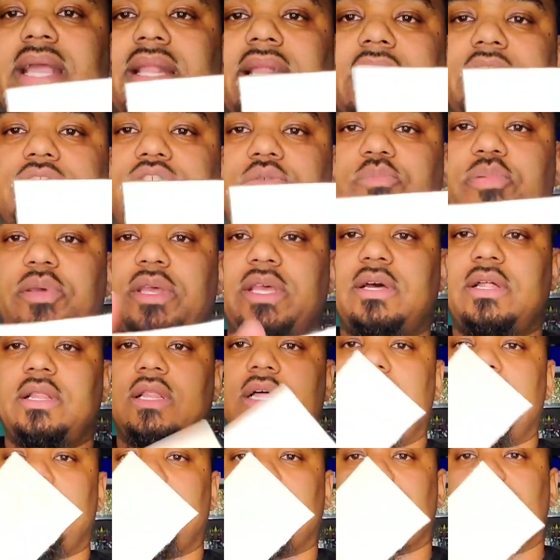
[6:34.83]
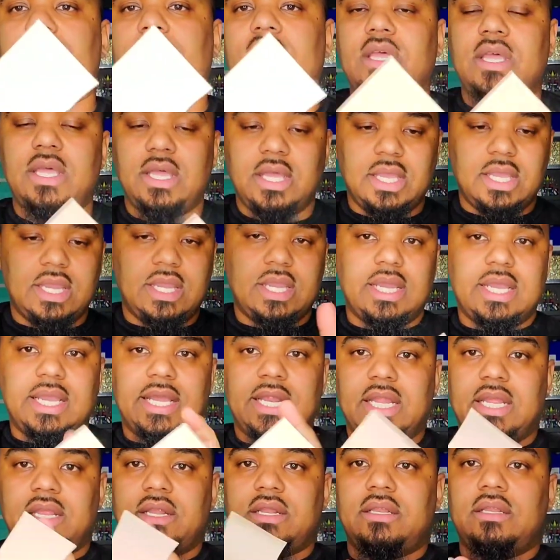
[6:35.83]
that you peel off,
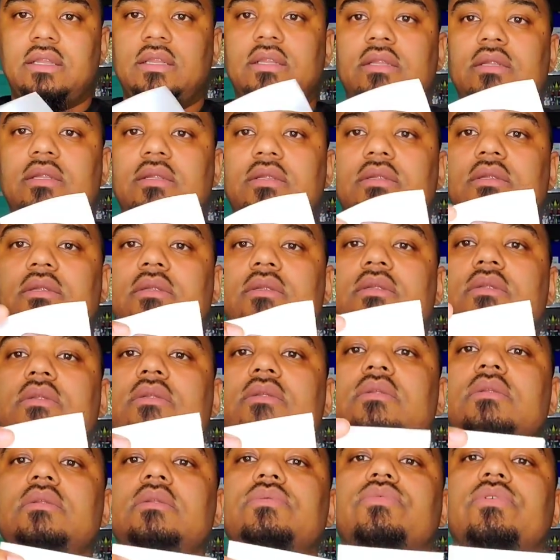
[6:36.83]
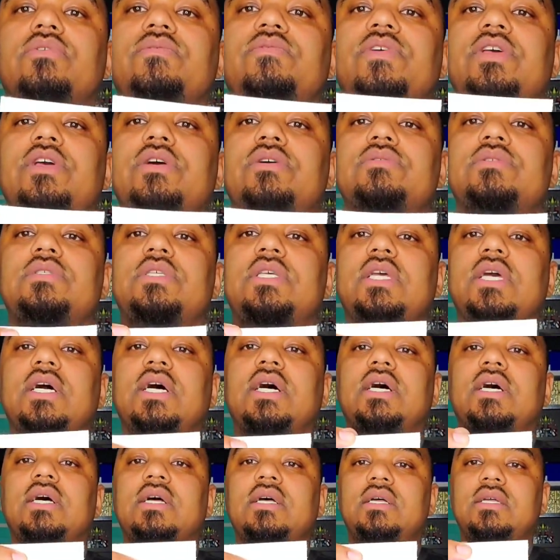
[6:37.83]
and it reveals the
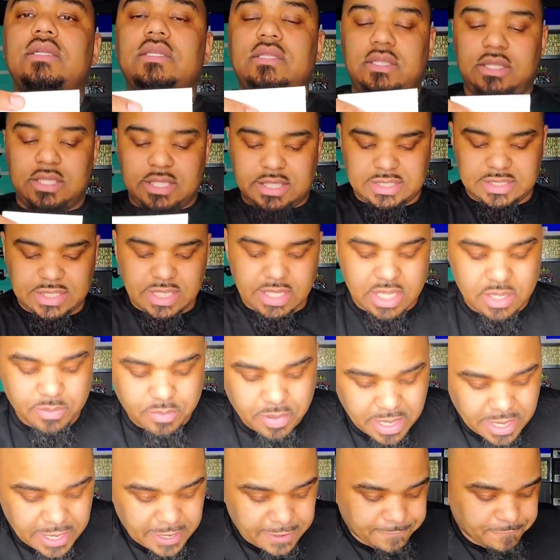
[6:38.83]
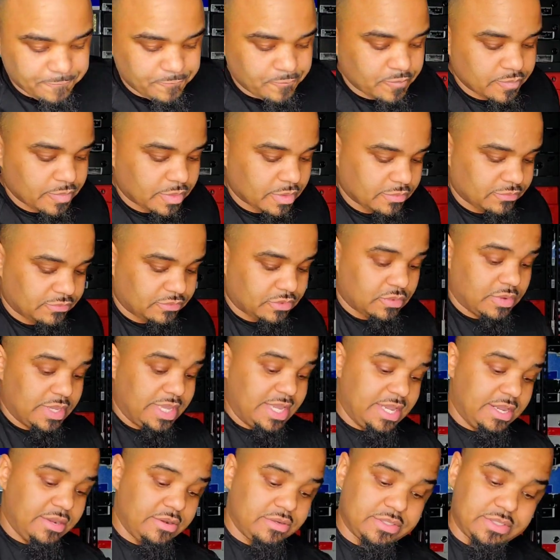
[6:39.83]
uh, the sticky pad. So
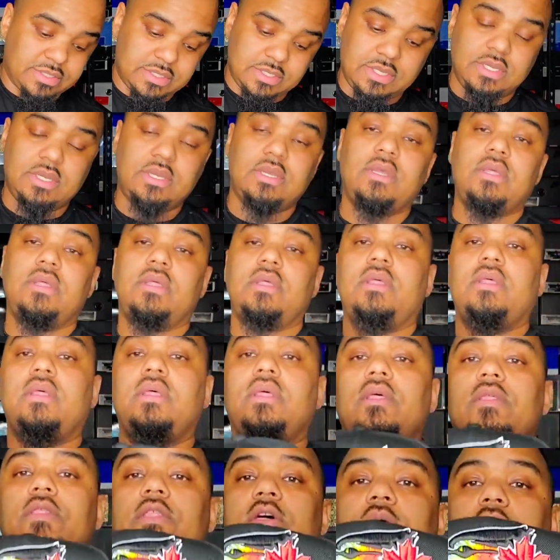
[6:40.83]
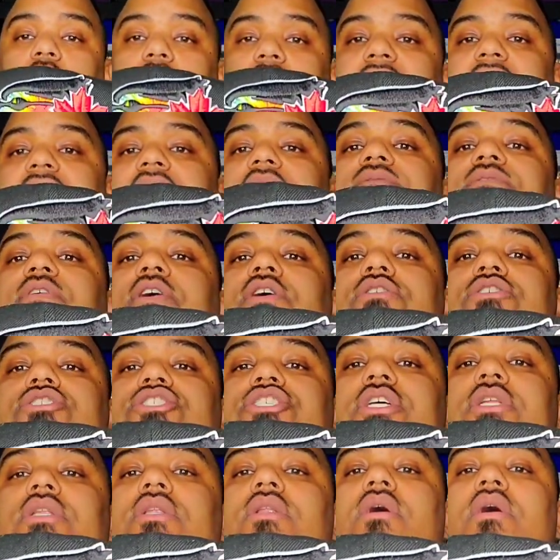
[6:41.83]
here's the black
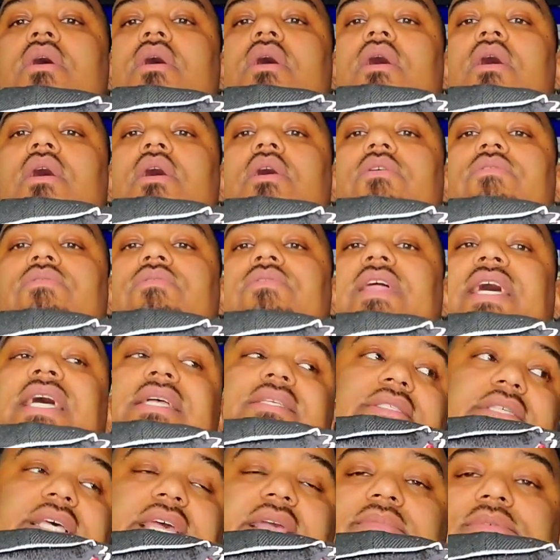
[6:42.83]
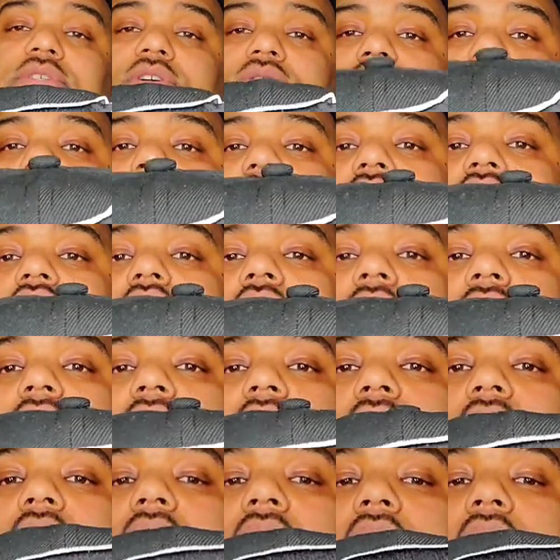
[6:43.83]
version of that same Toronto hat.